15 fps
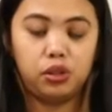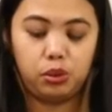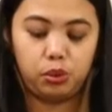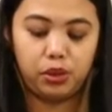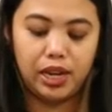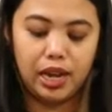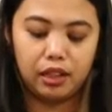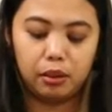to
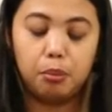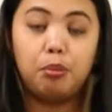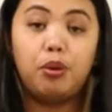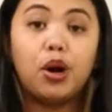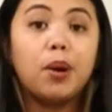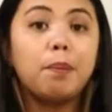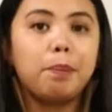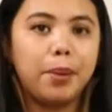get
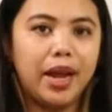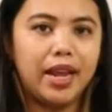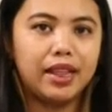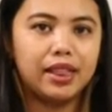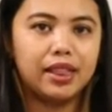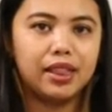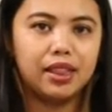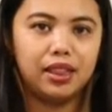more paint
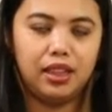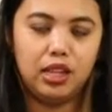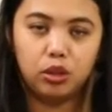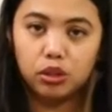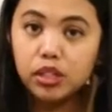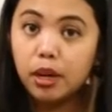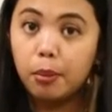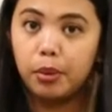dito
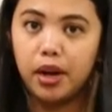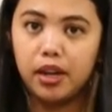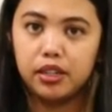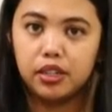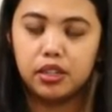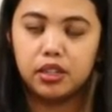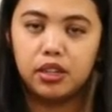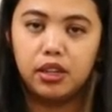sa
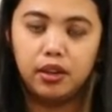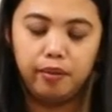brush